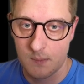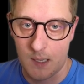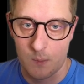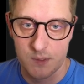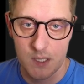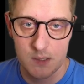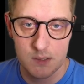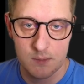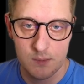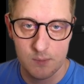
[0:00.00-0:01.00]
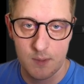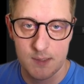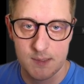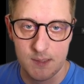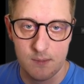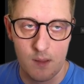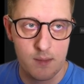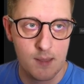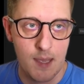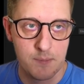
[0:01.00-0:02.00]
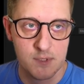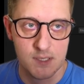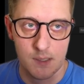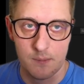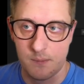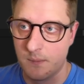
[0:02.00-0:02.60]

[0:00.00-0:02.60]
How it changed? You can see nothing happens here.